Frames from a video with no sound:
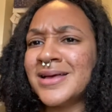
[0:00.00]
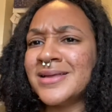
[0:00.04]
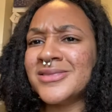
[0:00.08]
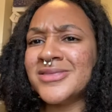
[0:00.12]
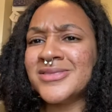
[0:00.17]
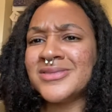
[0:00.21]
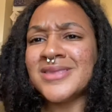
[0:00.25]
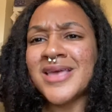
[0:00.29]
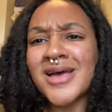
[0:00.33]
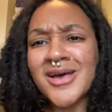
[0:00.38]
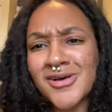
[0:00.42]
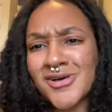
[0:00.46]

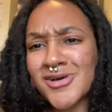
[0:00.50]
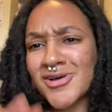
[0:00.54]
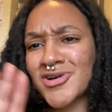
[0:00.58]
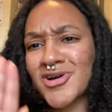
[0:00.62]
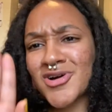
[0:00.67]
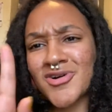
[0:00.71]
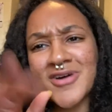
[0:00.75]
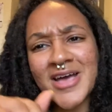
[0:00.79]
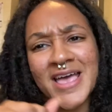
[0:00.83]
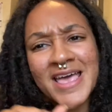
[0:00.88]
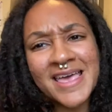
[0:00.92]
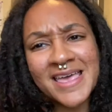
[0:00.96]
no,
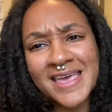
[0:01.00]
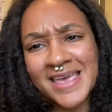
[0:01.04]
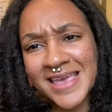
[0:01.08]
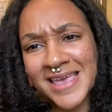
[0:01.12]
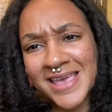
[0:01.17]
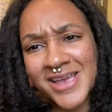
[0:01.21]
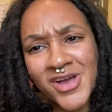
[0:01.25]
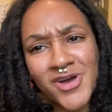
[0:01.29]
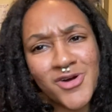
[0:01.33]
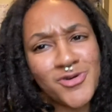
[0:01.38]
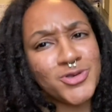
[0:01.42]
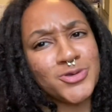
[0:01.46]
go
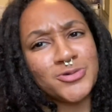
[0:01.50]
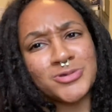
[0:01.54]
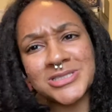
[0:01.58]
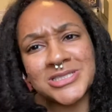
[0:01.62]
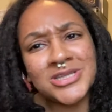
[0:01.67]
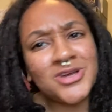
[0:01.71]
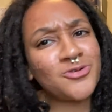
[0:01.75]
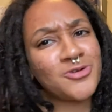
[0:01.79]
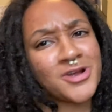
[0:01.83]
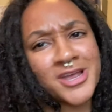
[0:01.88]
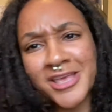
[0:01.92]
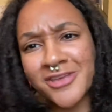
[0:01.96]
ahead, go use
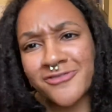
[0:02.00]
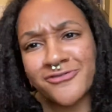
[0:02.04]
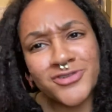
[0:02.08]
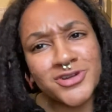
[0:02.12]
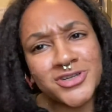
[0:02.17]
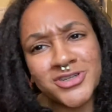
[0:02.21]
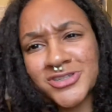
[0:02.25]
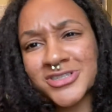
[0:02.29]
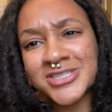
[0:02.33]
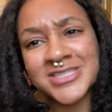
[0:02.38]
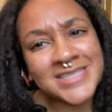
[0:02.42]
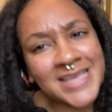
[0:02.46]
the Cricut for
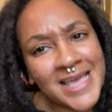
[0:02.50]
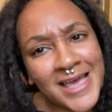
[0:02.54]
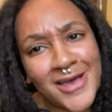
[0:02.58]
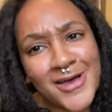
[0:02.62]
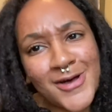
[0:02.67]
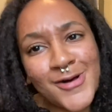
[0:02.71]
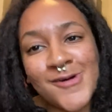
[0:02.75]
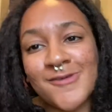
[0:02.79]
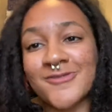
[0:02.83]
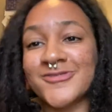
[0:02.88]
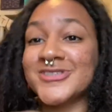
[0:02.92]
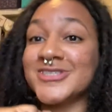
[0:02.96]

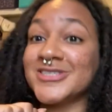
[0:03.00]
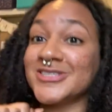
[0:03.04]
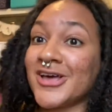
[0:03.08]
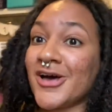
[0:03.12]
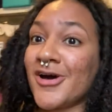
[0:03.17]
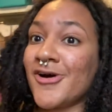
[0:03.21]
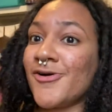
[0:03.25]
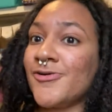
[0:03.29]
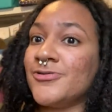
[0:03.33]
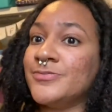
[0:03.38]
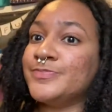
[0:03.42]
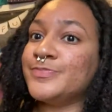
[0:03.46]
yourself.
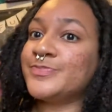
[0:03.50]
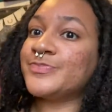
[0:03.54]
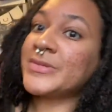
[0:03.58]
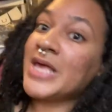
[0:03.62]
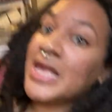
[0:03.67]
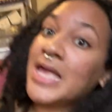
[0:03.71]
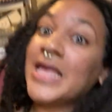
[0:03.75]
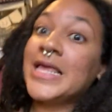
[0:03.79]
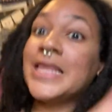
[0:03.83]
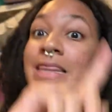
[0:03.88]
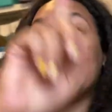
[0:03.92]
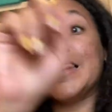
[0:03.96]
So
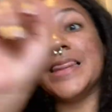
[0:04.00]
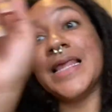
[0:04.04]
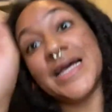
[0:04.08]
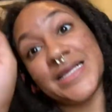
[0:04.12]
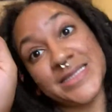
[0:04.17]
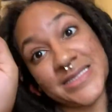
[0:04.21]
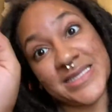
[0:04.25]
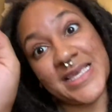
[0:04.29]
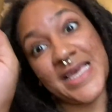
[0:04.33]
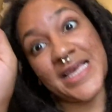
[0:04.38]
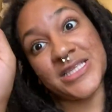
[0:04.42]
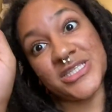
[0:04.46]

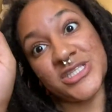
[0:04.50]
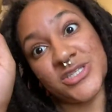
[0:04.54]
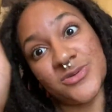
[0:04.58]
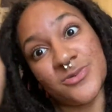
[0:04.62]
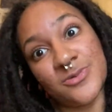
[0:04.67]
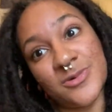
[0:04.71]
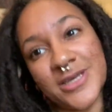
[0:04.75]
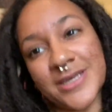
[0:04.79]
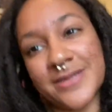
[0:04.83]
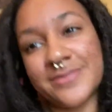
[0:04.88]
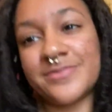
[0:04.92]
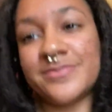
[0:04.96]
let's get to
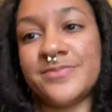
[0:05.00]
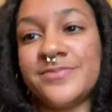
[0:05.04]
it.